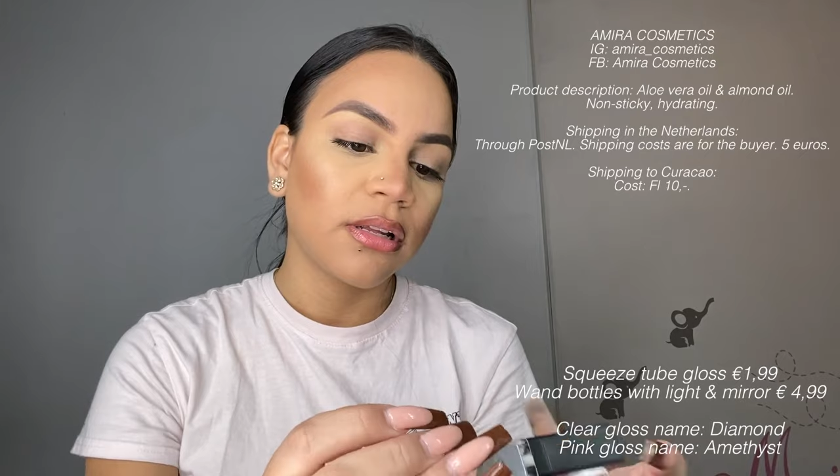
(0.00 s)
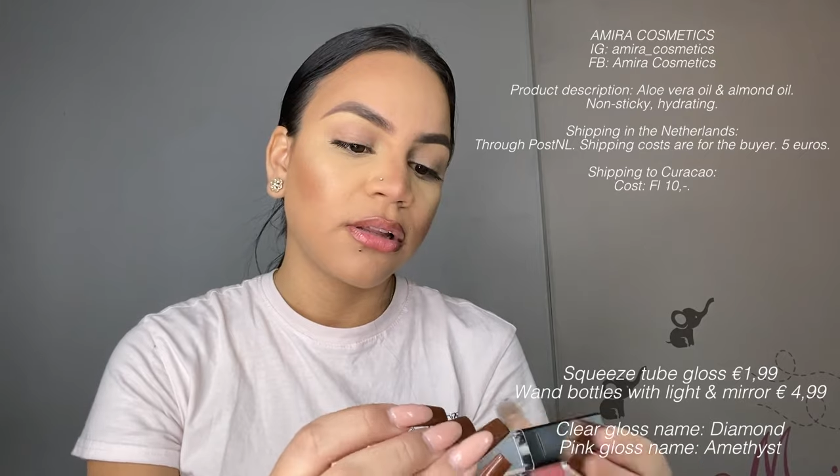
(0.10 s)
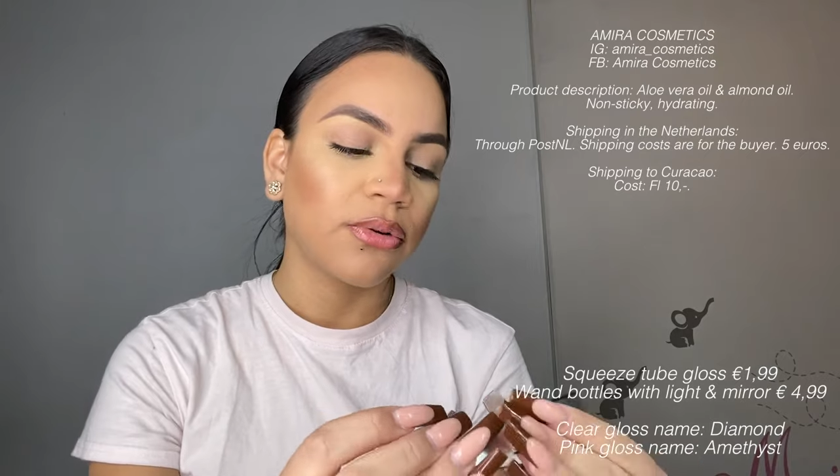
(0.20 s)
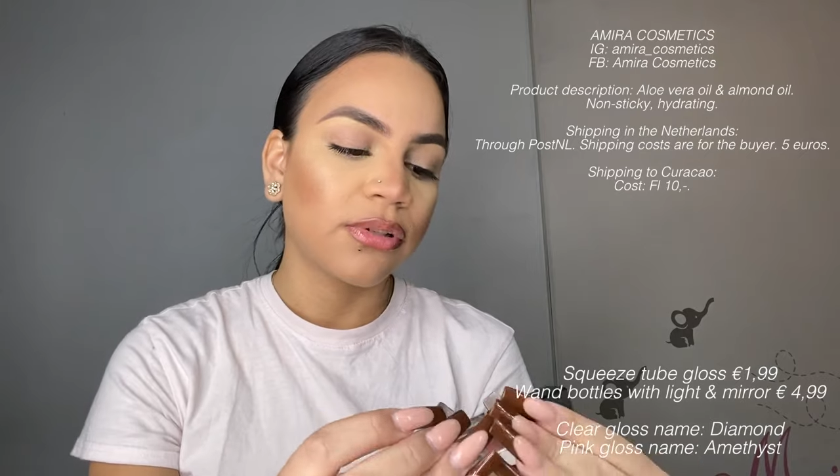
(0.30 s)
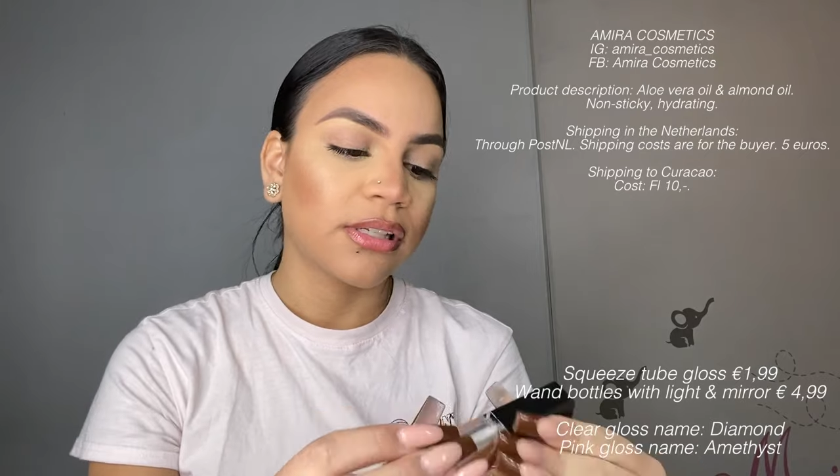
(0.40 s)

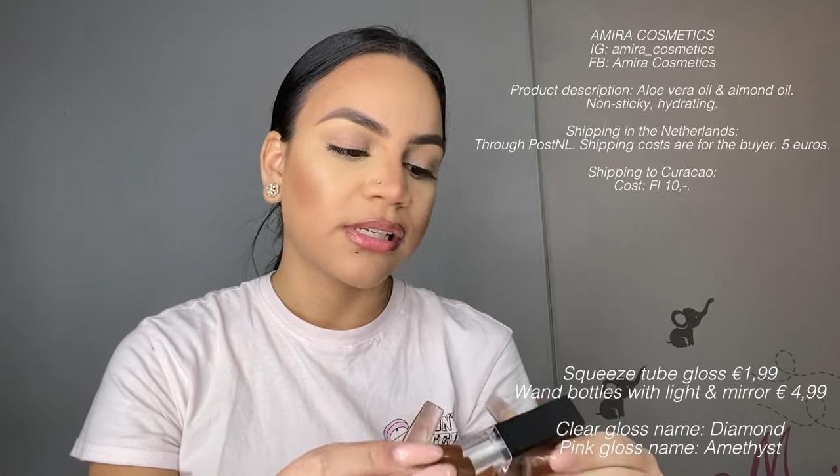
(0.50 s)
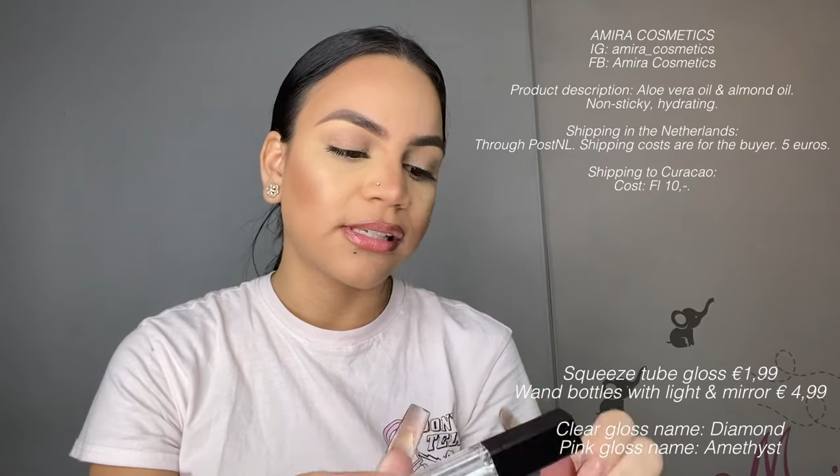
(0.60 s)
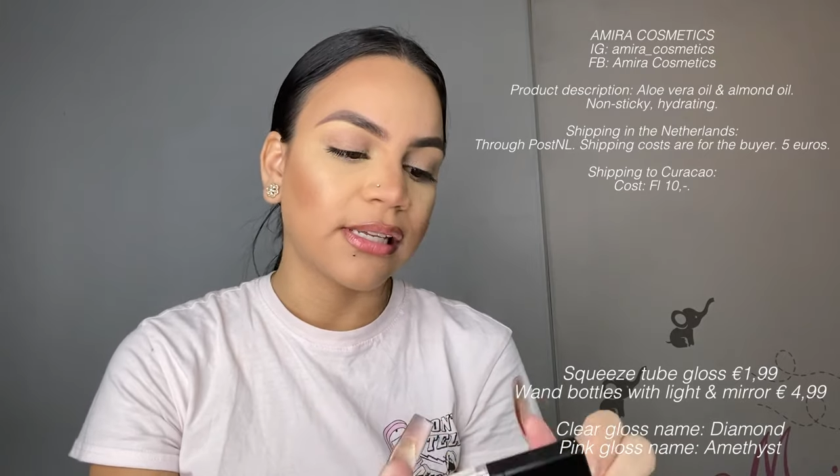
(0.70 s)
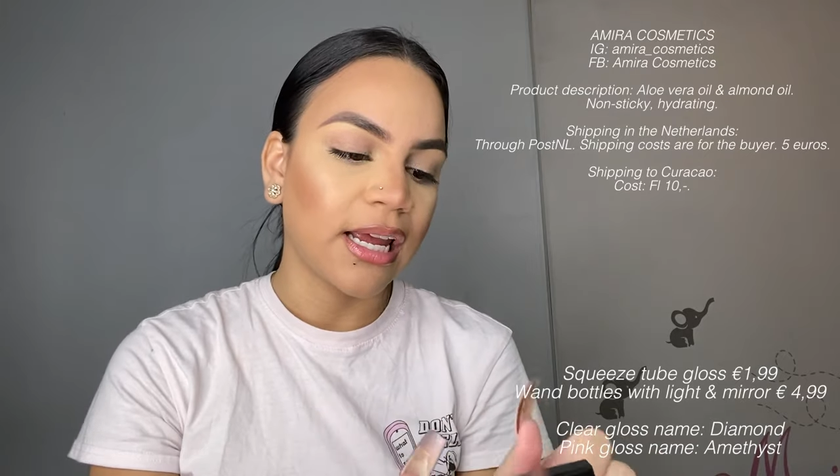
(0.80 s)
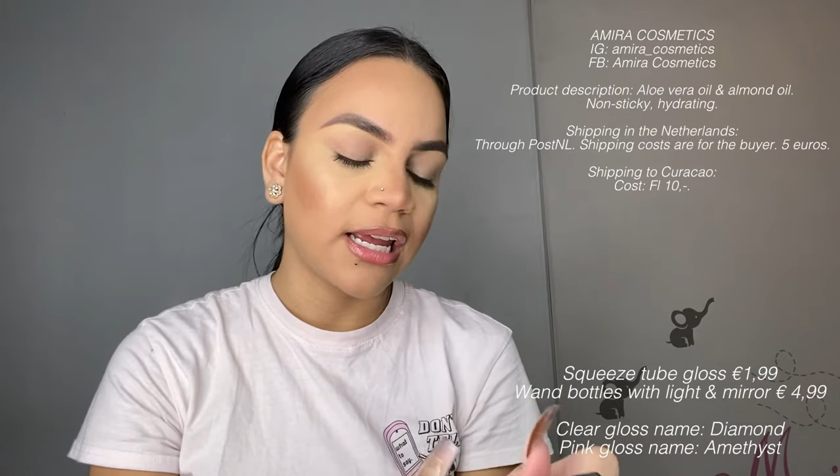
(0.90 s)
looks the
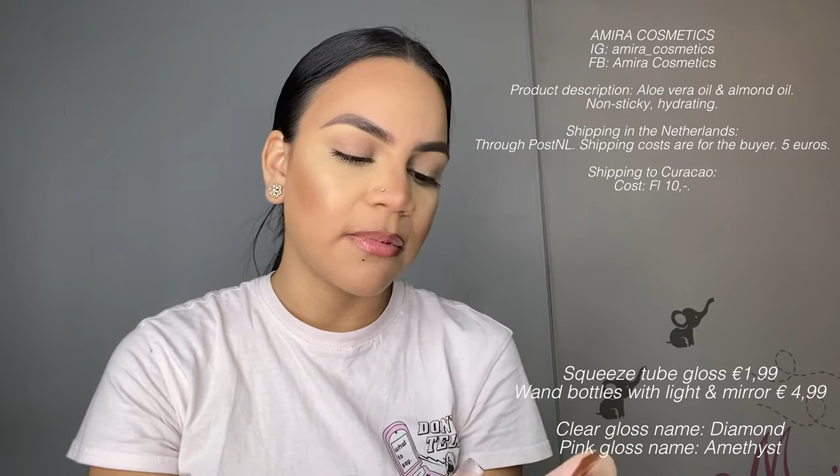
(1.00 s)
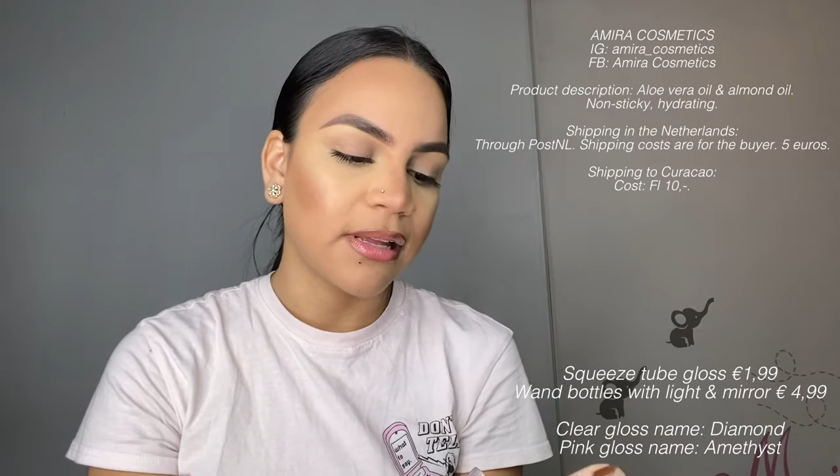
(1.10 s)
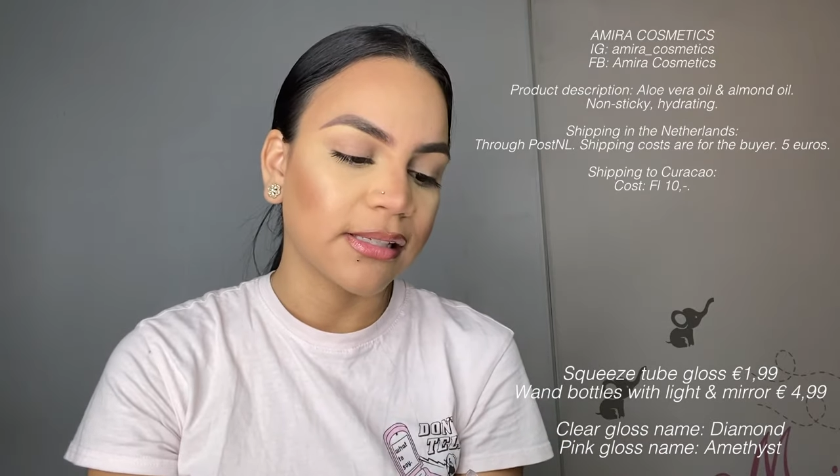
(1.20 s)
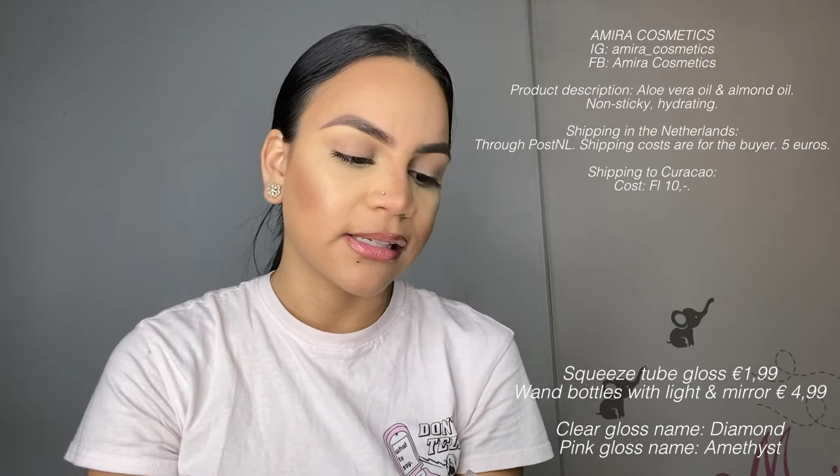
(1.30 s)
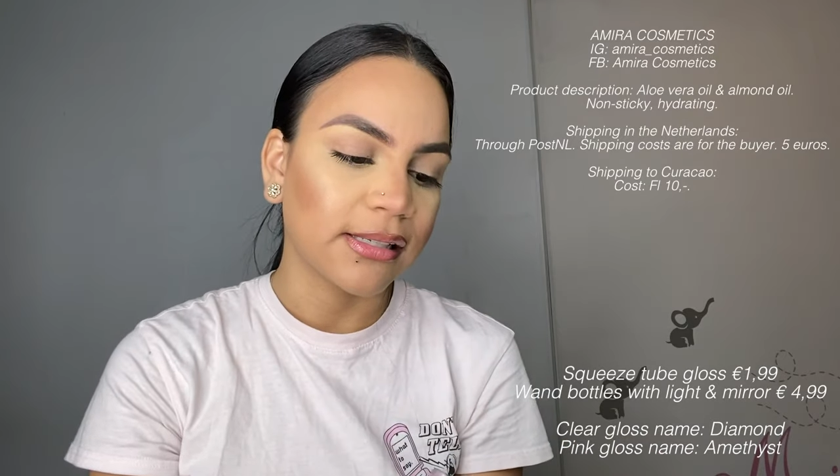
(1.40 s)
same
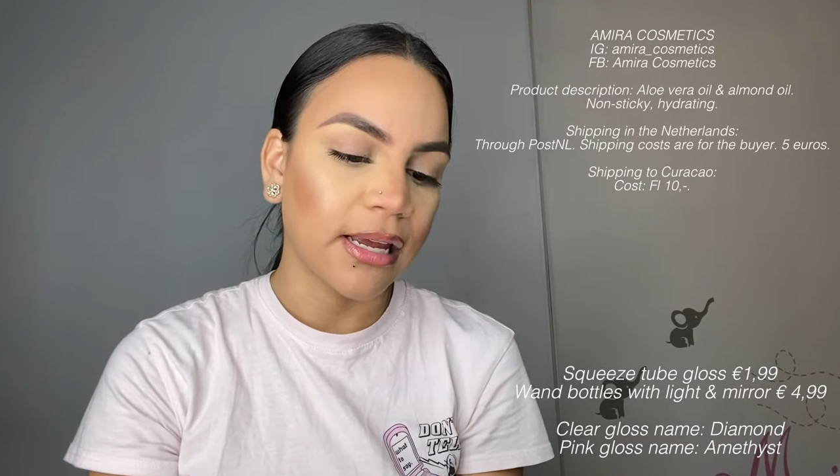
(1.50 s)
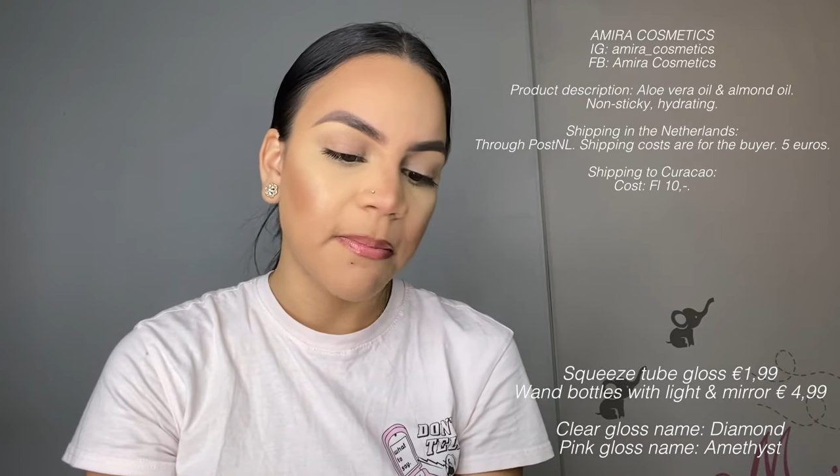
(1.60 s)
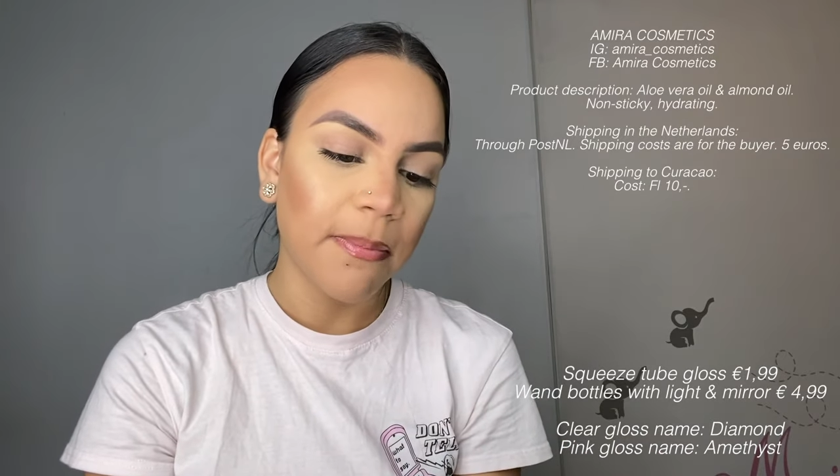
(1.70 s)
it's the same